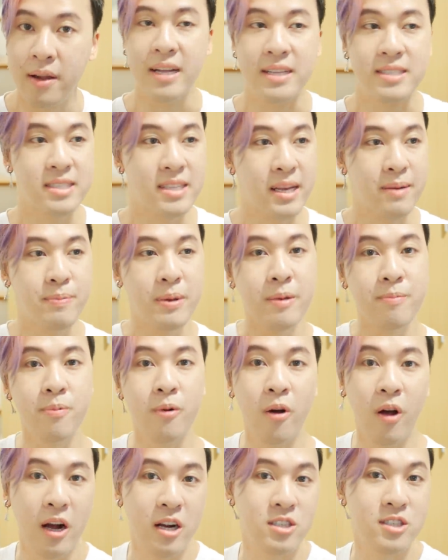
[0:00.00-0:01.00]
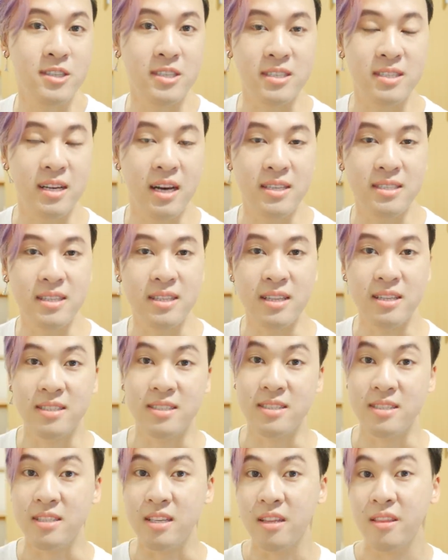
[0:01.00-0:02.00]
It's like people are actually discussing this
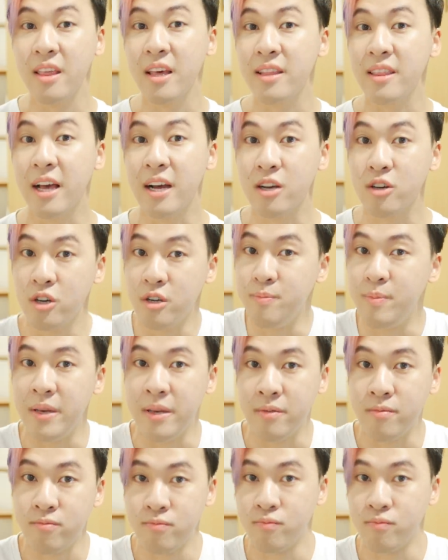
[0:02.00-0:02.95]
as a thing that could be